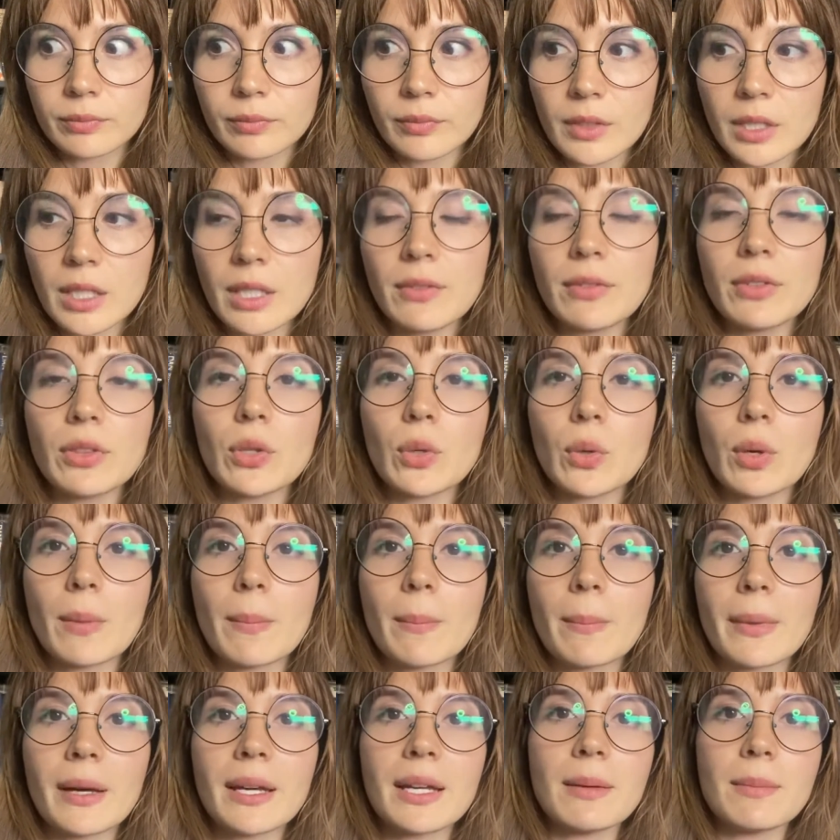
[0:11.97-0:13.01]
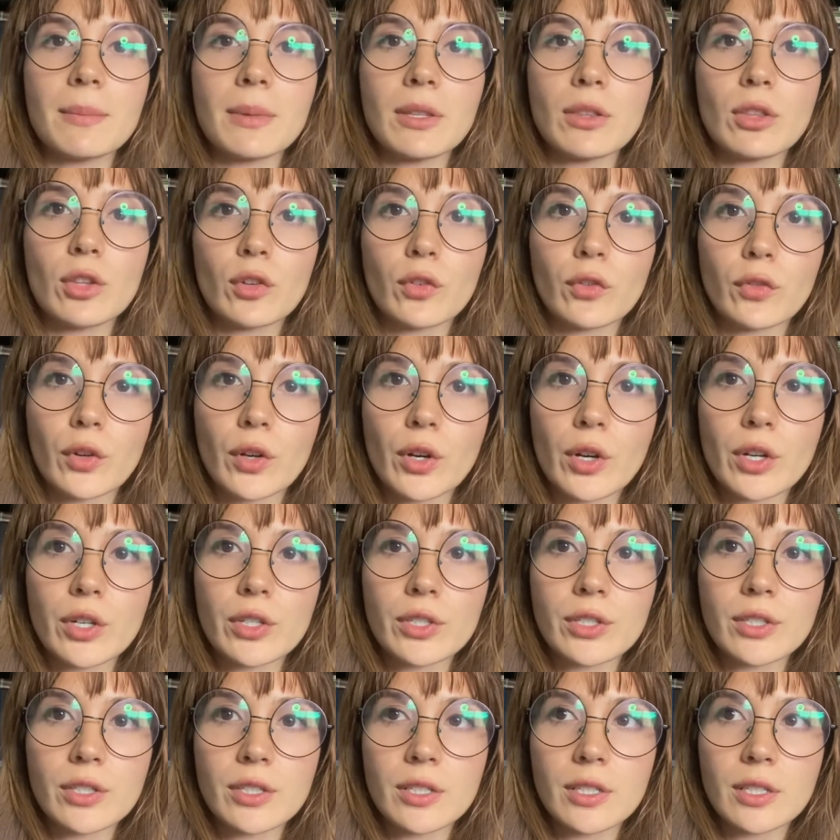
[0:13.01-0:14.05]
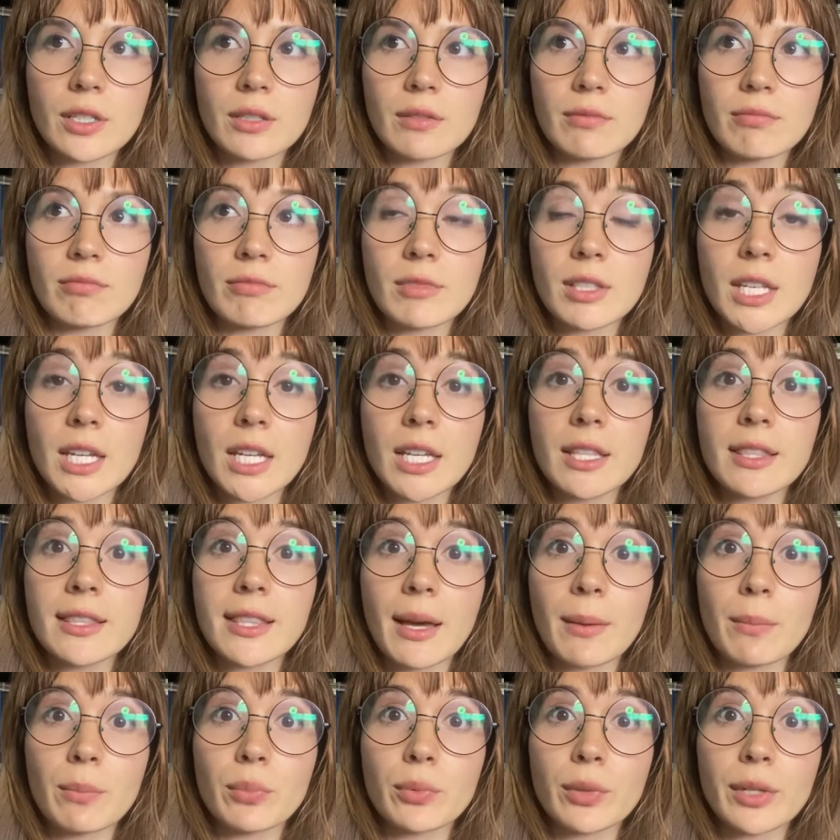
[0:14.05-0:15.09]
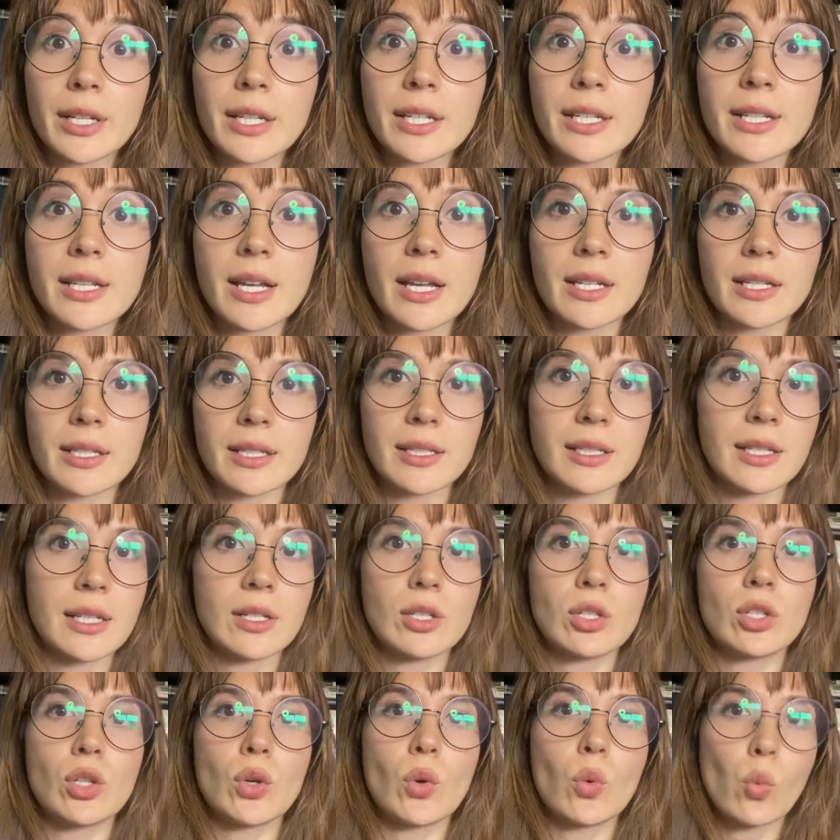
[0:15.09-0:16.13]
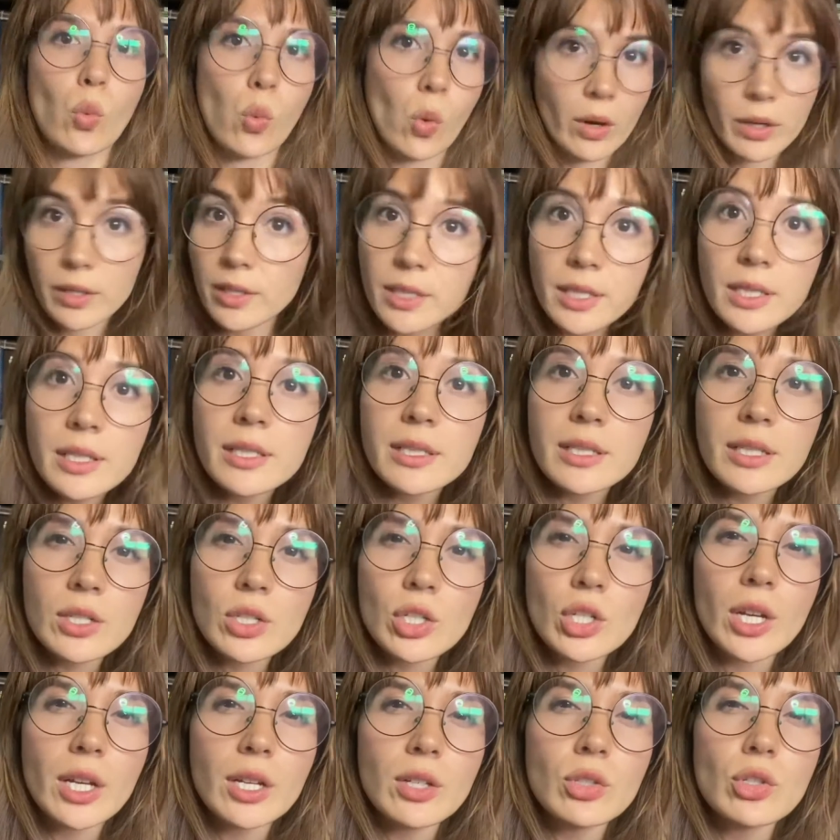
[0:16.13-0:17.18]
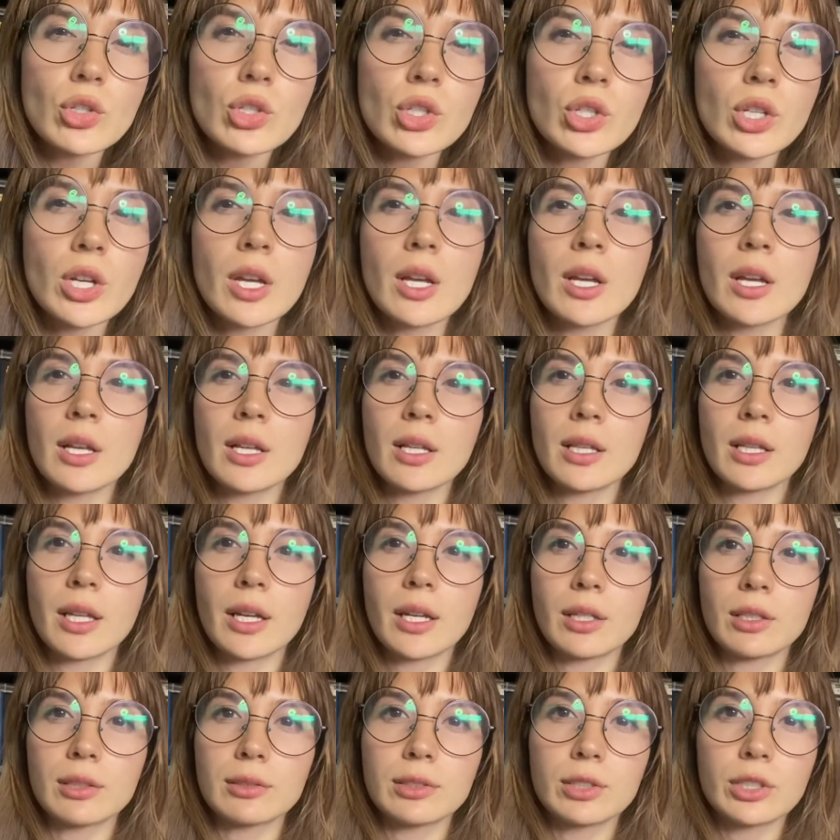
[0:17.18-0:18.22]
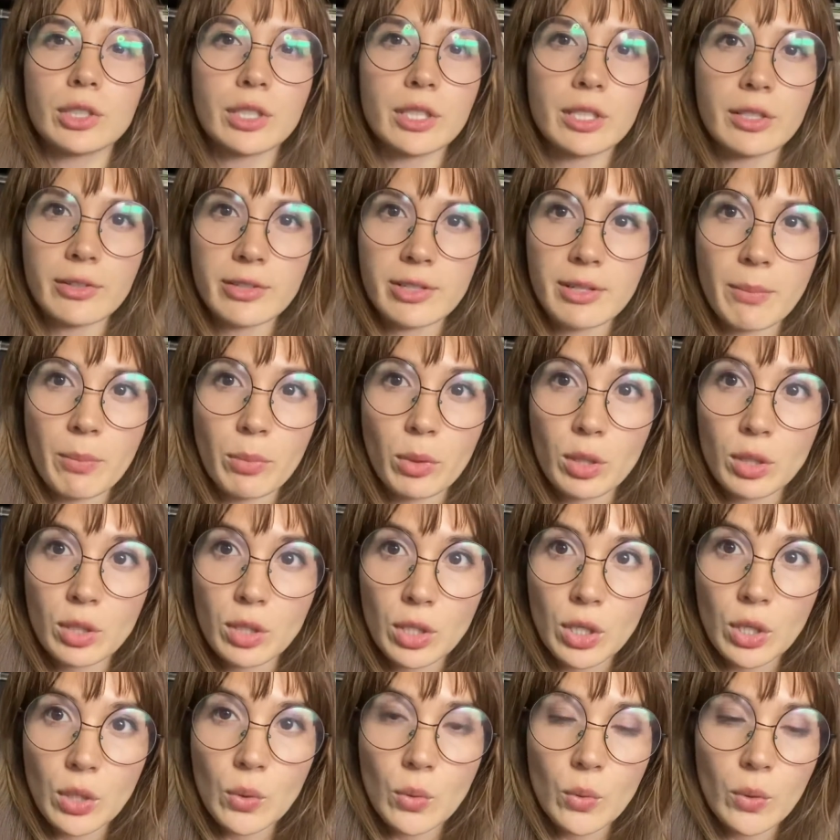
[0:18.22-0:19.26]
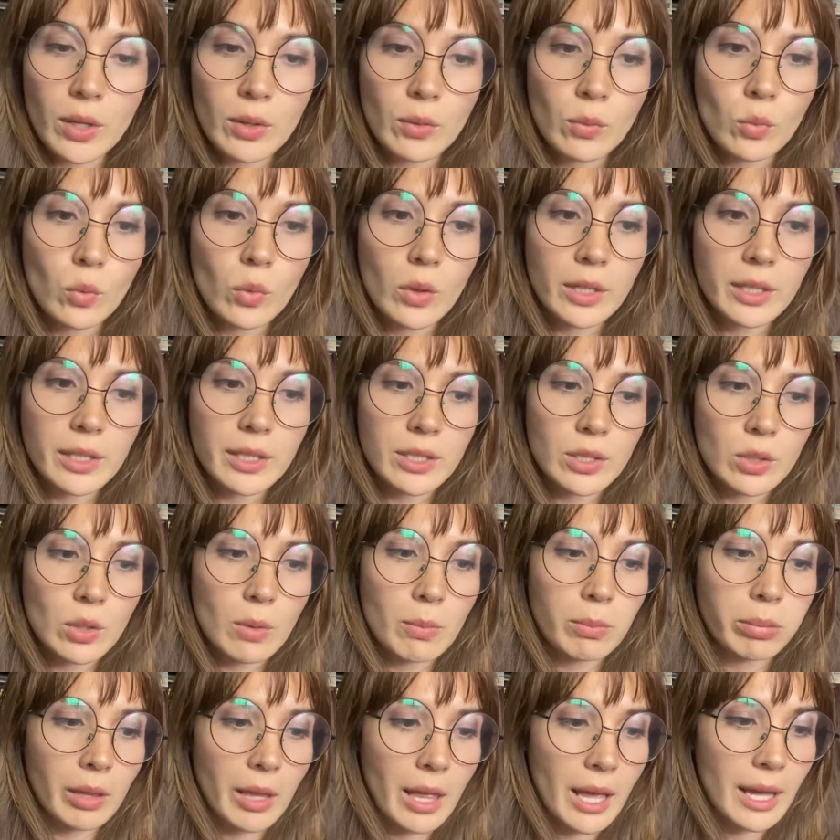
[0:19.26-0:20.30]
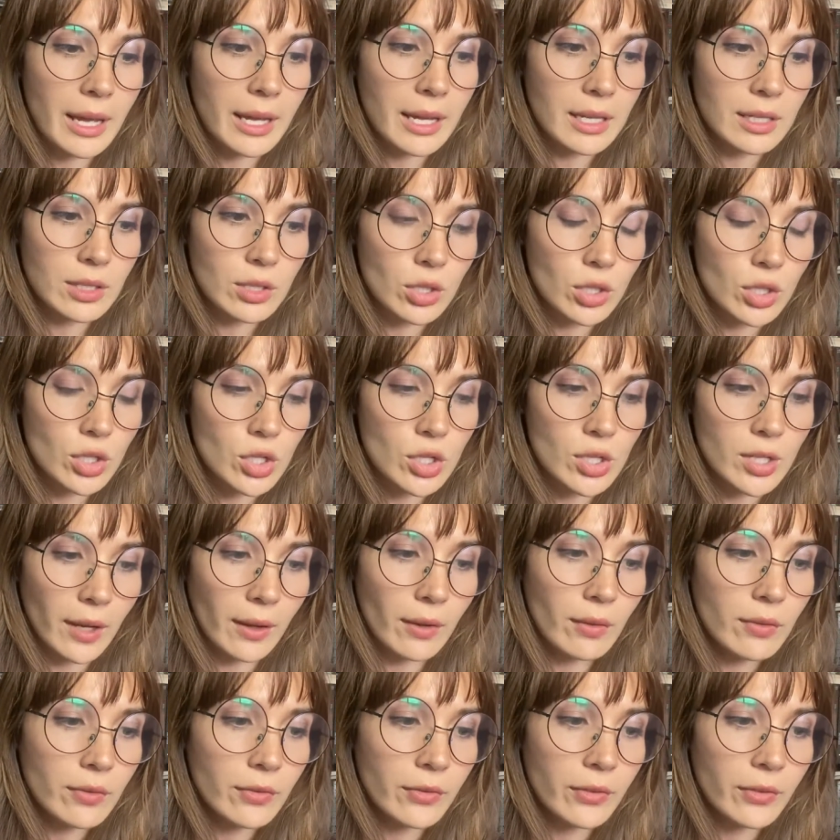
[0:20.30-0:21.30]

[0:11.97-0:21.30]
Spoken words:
even though it might be the first thing that brings us into wanting to change, like learning something new and wanting to apply it to yourself,